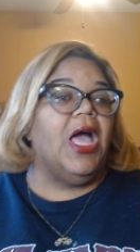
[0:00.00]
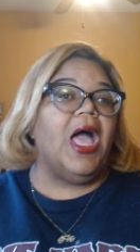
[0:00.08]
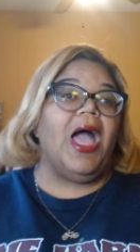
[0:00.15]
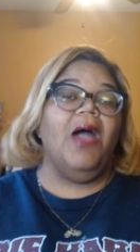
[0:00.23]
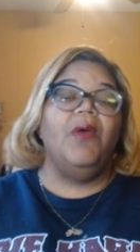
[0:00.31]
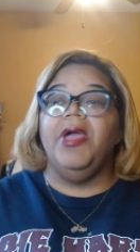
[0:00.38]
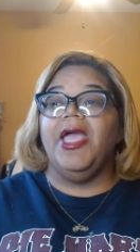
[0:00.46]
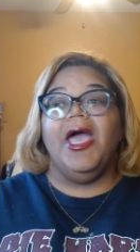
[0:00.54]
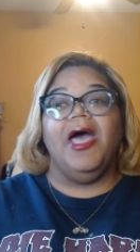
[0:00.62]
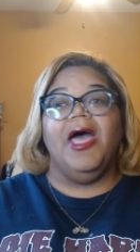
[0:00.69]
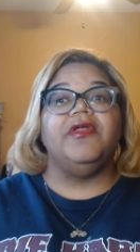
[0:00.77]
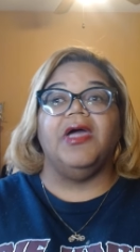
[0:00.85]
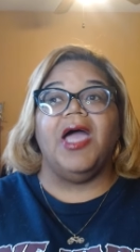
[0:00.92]
I'm with
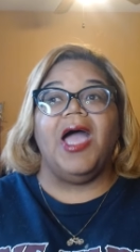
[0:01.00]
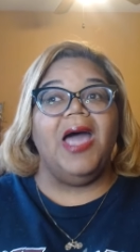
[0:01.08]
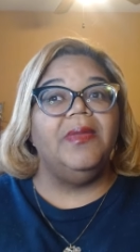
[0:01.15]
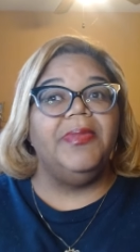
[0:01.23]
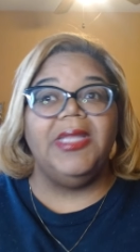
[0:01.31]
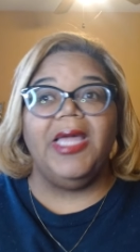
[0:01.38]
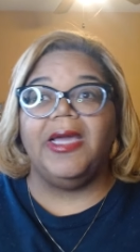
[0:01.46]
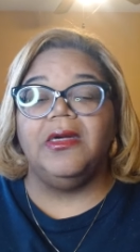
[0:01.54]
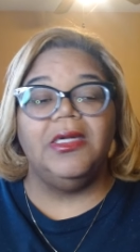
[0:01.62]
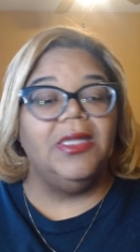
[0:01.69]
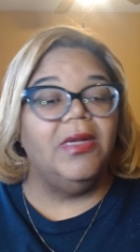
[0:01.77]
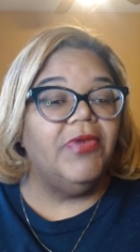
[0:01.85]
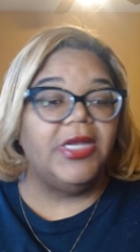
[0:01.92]
Heather. I'd have been like,
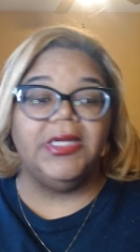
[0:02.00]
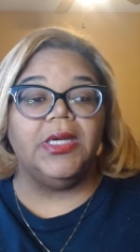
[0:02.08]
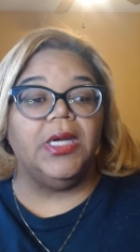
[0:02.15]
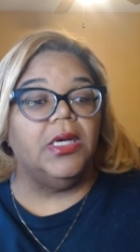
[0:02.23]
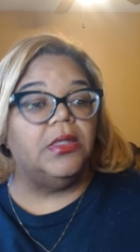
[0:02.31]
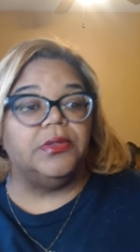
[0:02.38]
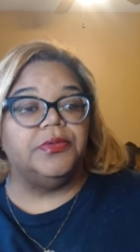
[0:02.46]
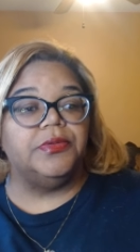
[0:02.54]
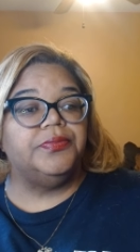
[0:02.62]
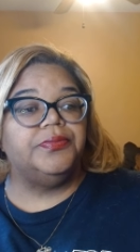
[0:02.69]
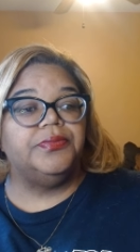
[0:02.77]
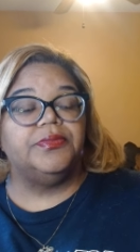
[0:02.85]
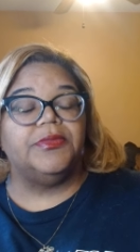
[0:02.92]
girl, I'm ready to go.
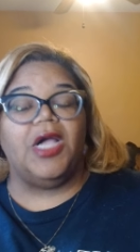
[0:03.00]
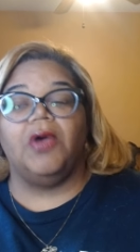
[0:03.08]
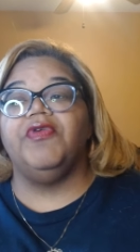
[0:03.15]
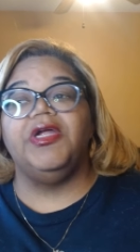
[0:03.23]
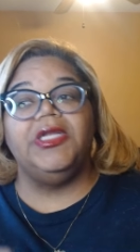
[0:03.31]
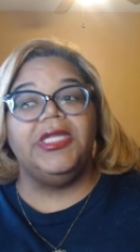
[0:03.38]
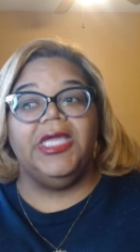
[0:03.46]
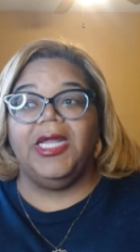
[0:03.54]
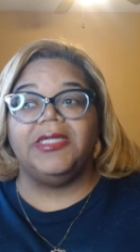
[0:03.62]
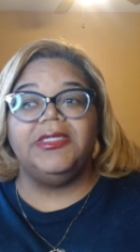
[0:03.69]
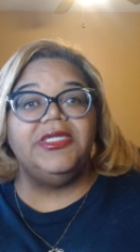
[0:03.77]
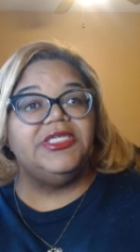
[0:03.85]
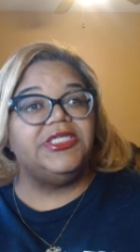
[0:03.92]
I'm ready to get
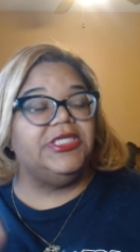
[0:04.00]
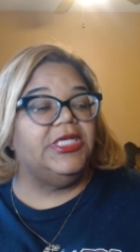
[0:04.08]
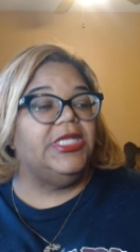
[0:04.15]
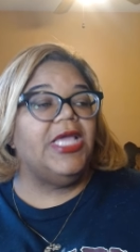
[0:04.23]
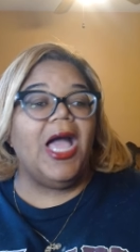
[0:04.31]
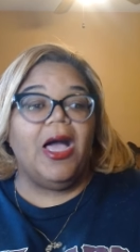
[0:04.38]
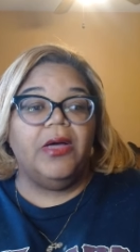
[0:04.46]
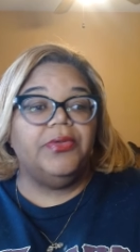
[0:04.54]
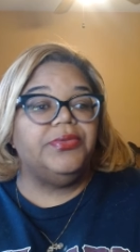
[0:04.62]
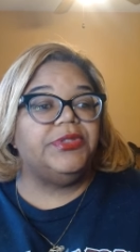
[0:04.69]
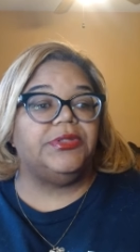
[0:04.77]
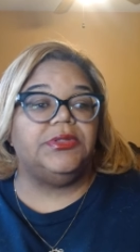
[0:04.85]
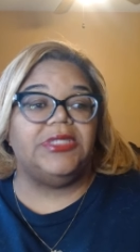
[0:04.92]
out this shitty
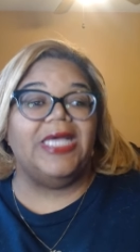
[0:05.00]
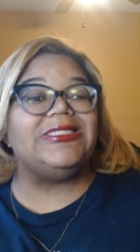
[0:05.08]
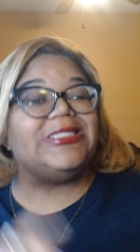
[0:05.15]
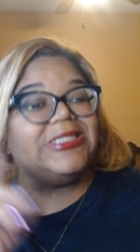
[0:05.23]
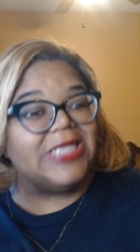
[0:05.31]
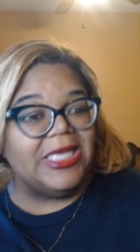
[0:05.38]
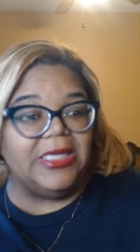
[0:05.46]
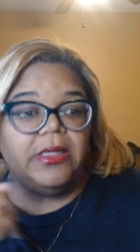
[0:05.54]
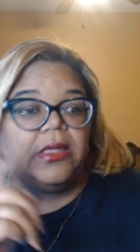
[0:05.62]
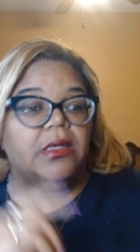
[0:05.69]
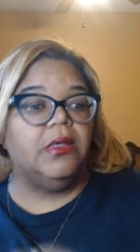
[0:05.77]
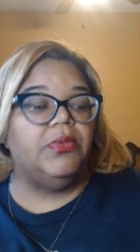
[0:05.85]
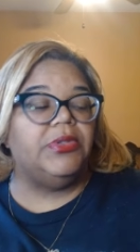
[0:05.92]
house that stink
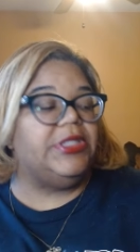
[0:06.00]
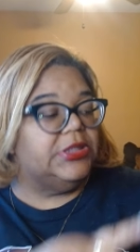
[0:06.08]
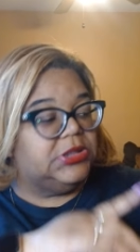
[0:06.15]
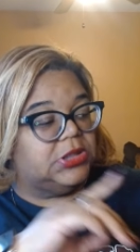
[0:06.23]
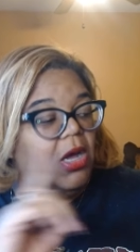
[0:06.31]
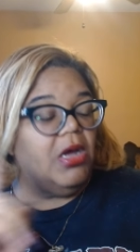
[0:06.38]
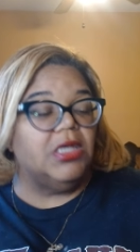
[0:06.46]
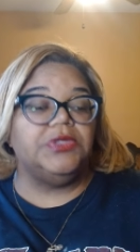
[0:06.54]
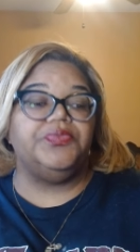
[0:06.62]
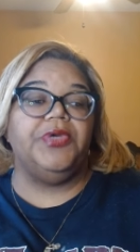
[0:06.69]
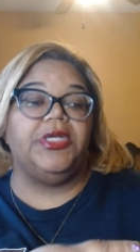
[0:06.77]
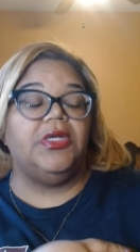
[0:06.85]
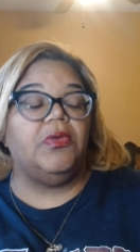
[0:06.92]
with these dogs
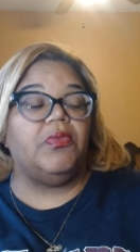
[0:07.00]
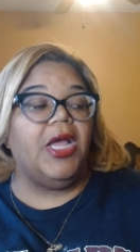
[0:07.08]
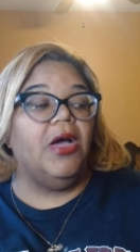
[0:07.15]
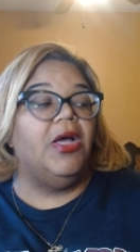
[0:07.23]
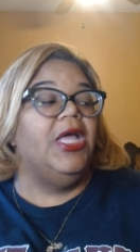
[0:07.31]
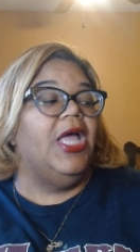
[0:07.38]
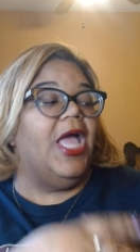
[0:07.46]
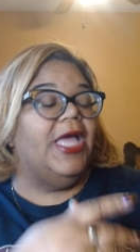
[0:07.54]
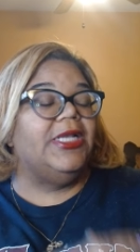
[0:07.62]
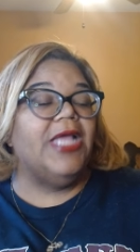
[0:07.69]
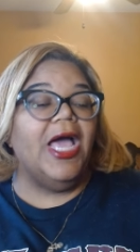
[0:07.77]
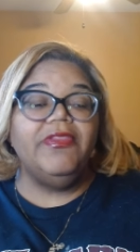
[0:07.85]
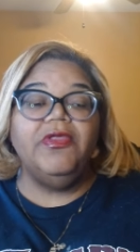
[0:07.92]
running around. And
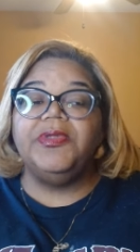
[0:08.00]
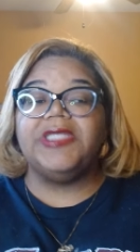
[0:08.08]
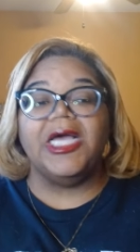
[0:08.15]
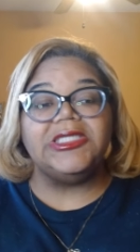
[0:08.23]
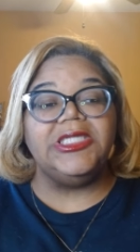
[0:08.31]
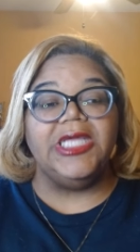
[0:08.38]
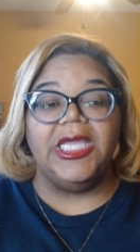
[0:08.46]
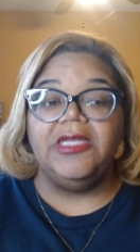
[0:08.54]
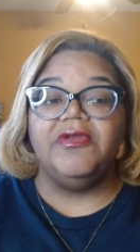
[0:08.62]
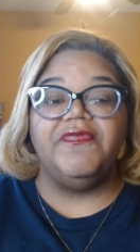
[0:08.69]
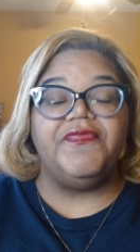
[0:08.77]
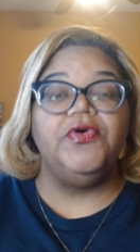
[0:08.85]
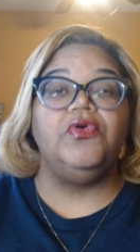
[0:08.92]
Heather was actually eating the
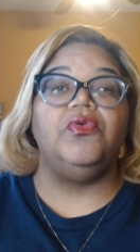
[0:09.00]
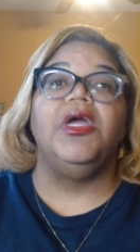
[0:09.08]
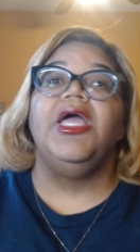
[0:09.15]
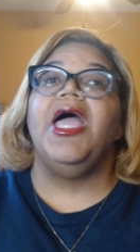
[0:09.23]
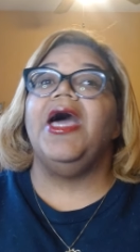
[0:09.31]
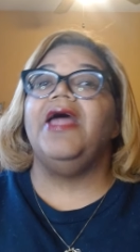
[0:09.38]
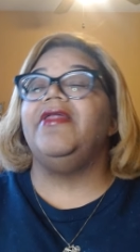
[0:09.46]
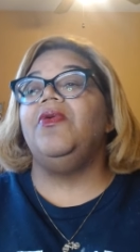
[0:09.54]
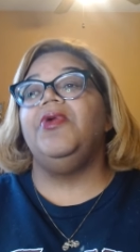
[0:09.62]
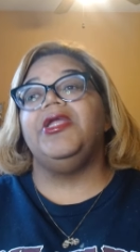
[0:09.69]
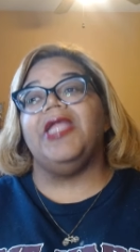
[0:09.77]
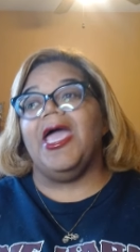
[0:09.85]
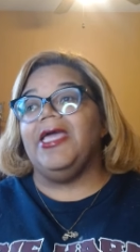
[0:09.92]
food. Heather, I
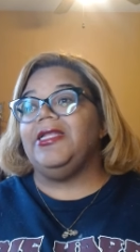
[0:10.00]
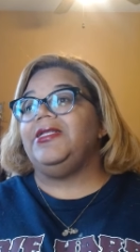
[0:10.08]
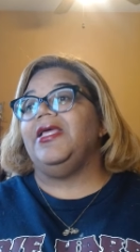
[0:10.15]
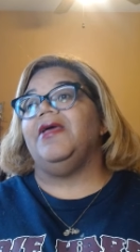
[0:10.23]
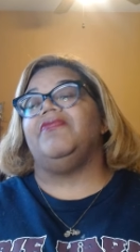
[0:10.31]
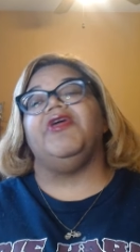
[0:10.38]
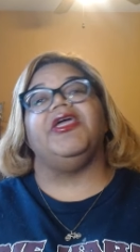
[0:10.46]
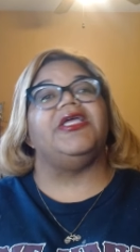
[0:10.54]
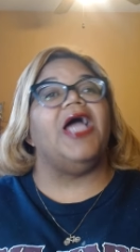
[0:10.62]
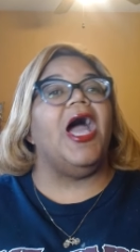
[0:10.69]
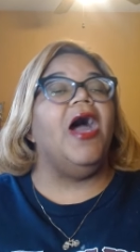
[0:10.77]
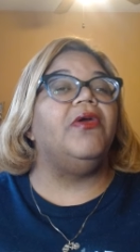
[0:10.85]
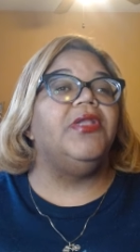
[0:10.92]
wouldn't have ate a damn thing.
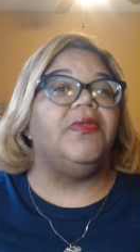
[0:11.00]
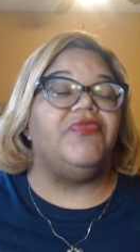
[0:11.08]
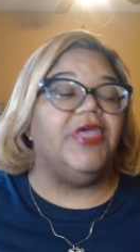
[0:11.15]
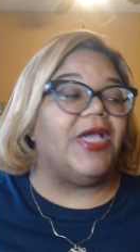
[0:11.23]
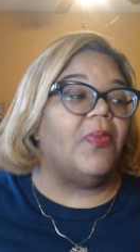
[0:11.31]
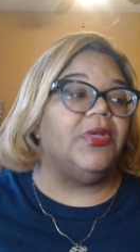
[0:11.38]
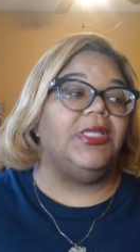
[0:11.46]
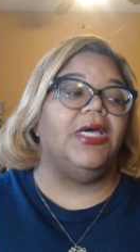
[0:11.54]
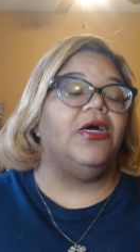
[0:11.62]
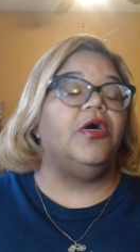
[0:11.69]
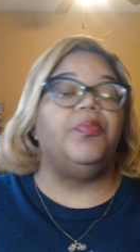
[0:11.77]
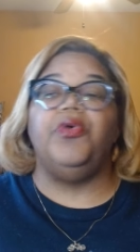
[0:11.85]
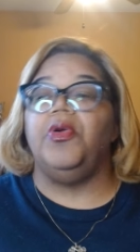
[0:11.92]
I don't even think I would have let
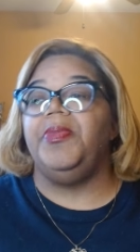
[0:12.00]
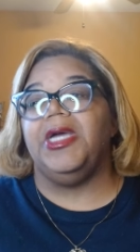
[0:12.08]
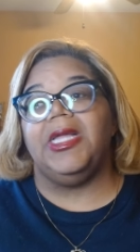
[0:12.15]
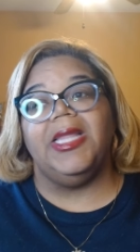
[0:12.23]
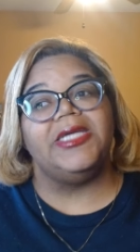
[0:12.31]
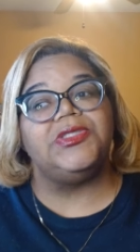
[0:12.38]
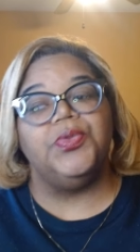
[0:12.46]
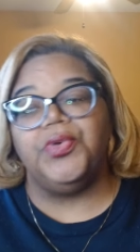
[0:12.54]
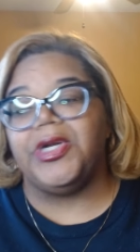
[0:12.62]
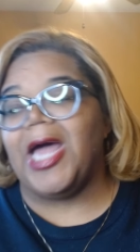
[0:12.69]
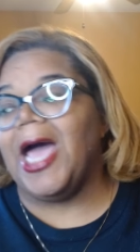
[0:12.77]
her pour me a glass of water.